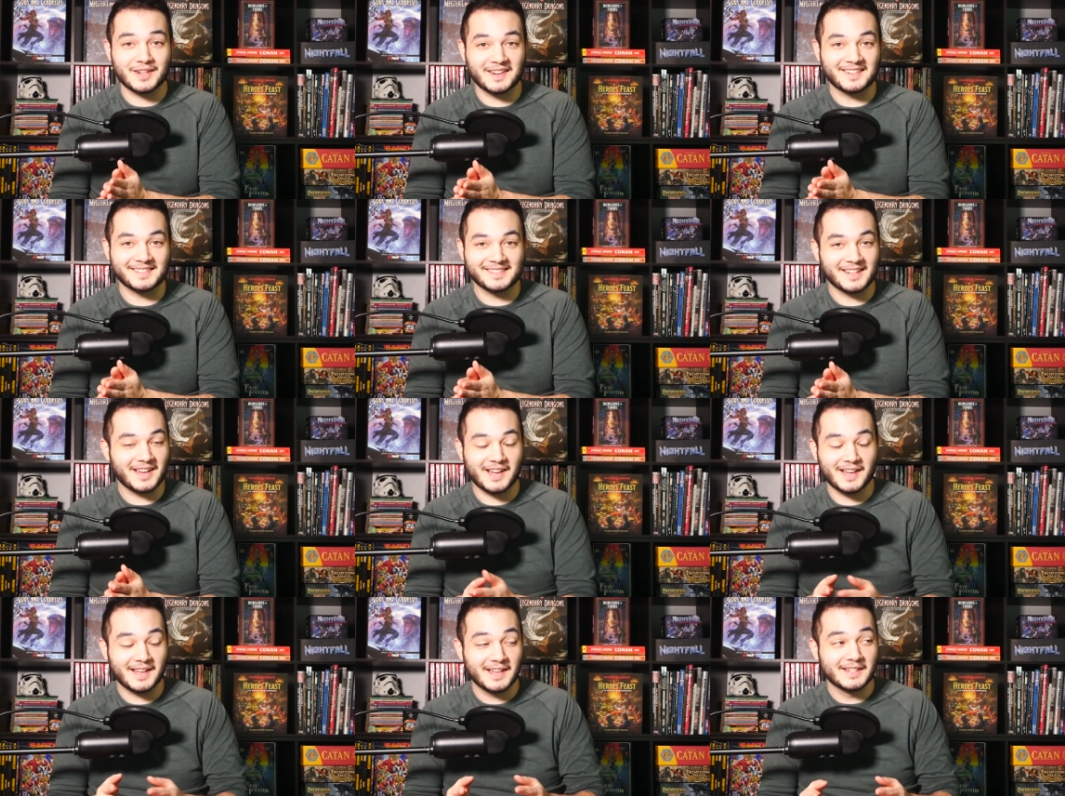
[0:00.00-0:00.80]
and
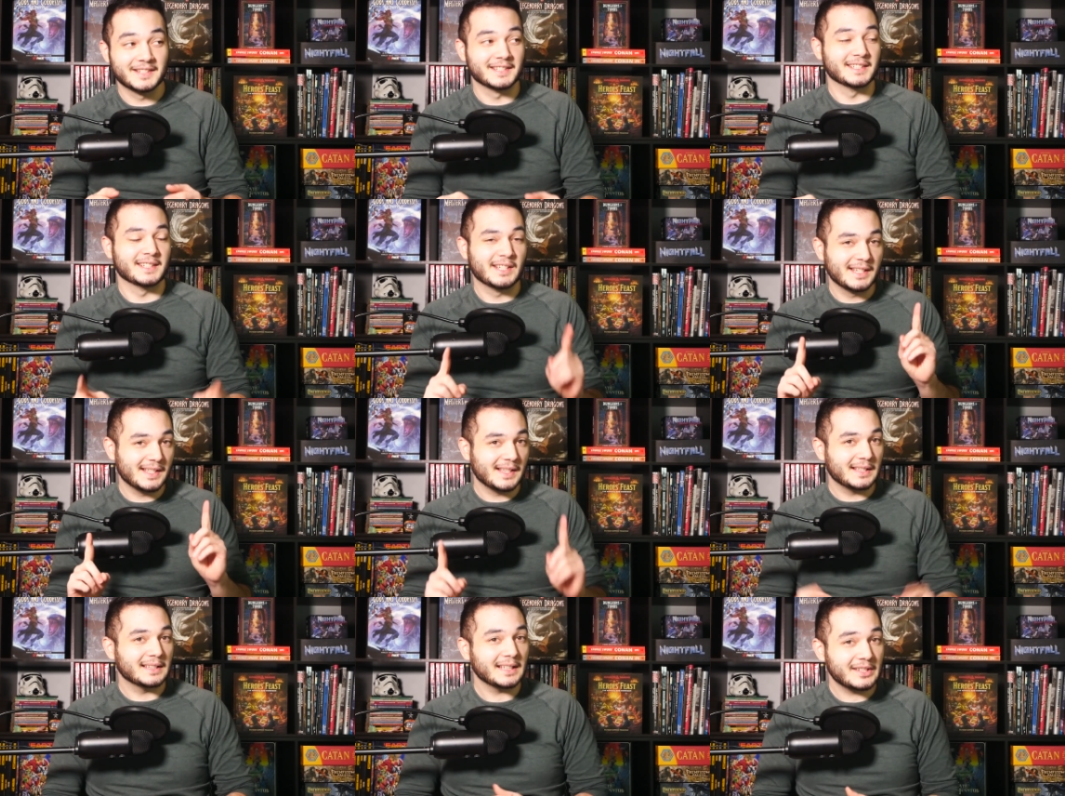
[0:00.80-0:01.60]
uh,
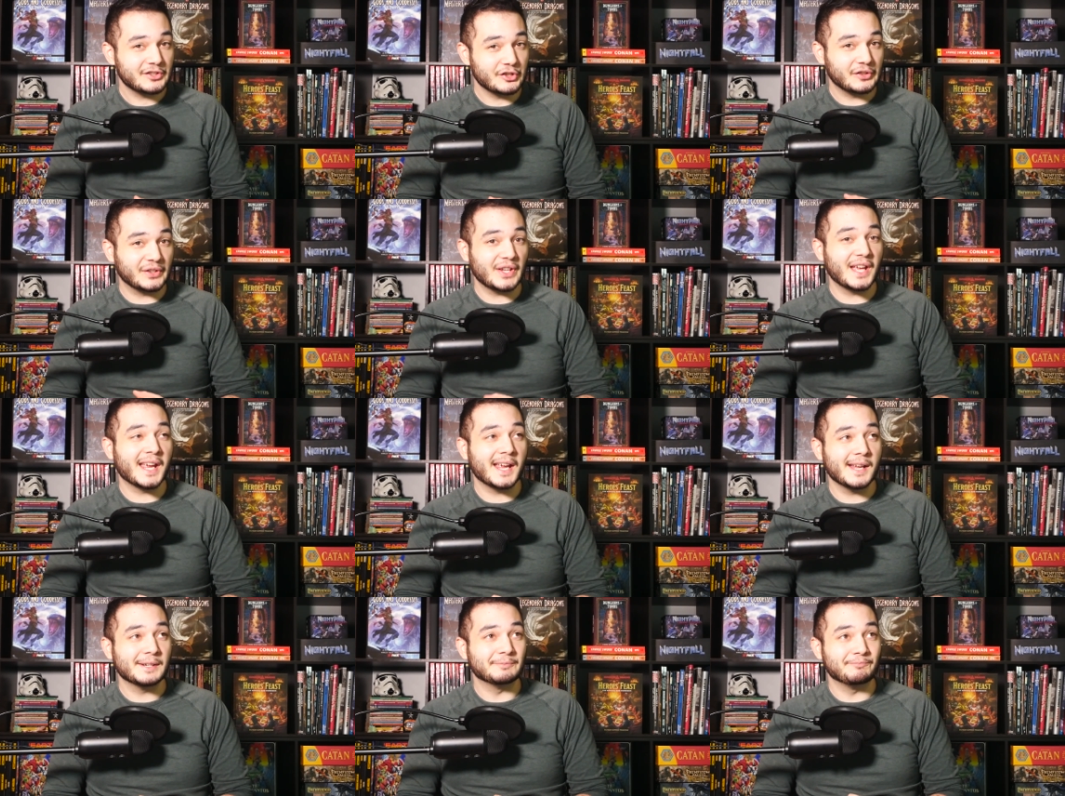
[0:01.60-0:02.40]
let's just
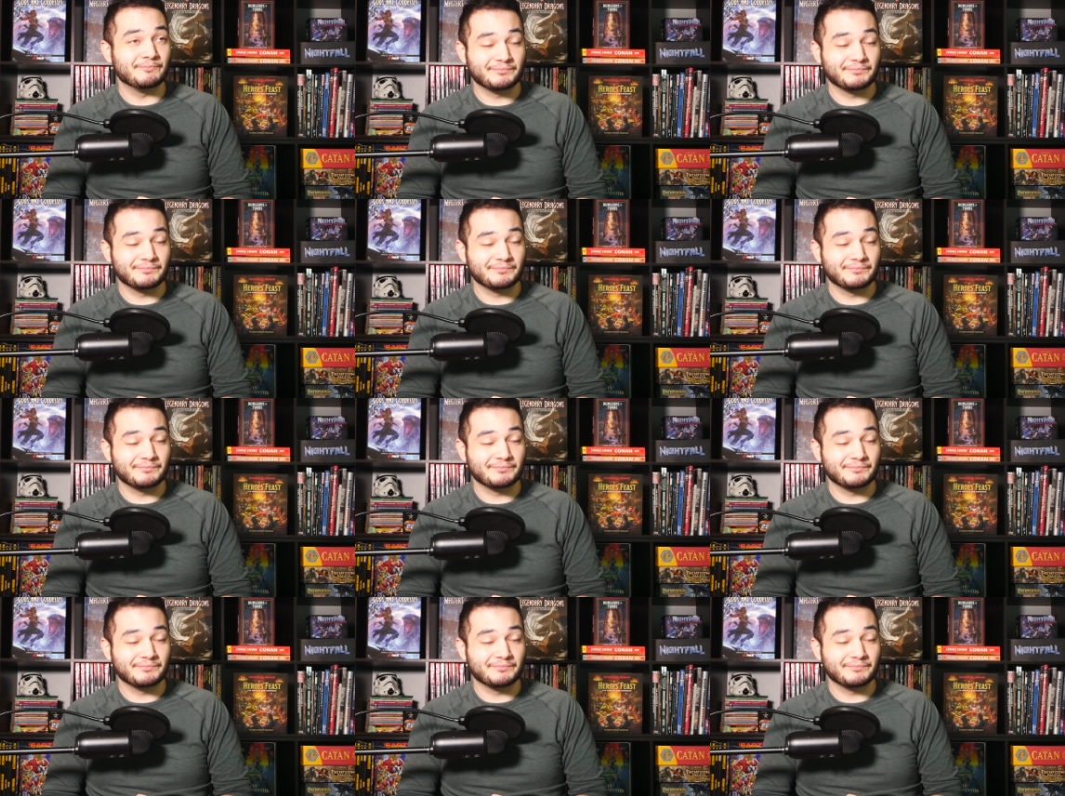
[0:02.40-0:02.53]
say